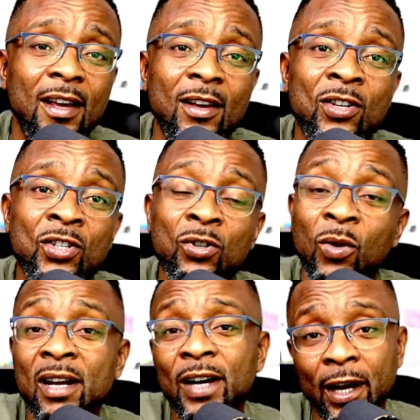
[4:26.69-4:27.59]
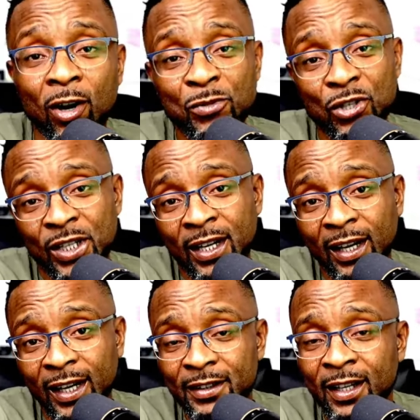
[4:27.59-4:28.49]
So whenever they come together
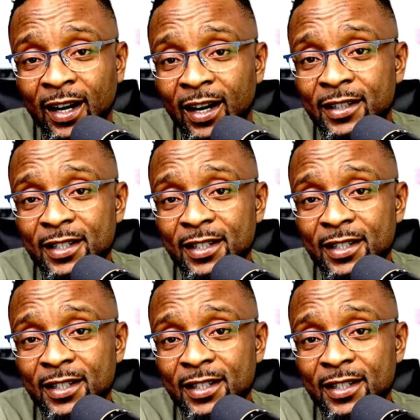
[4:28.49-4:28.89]
like that,